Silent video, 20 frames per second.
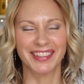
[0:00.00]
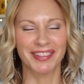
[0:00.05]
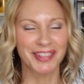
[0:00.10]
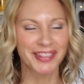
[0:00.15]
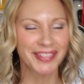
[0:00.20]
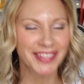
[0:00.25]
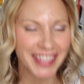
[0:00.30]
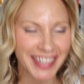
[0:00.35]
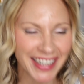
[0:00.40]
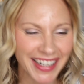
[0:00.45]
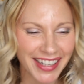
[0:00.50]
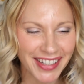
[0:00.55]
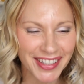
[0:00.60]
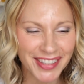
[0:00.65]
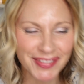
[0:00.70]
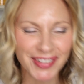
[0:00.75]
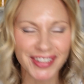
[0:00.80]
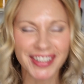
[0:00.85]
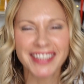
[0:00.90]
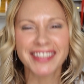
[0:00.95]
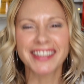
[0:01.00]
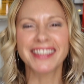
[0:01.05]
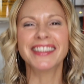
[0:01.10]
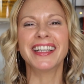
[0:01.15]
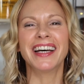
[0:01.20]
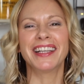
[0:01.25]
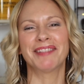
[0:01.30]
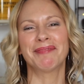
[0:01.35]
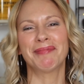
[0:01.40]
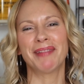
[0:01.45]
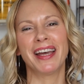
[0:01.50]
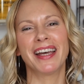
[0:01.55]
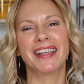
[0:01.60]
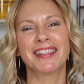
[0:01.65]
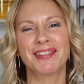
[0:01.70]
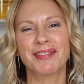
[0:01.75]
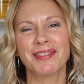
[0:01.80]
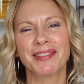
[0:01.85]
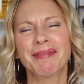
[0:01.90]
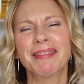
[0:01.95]
Don't That's you dare. You've already done that in the
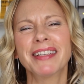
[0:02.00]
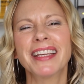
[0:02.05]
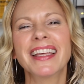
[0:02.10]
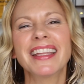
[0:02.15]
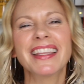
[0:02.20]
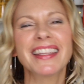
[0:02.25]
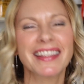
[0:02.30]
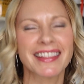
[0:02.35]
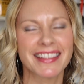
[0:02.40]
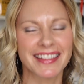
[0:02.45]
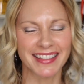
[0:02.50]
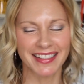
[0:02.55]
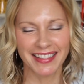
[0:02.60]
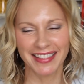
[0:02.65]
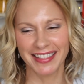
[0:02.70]
past. Do something else.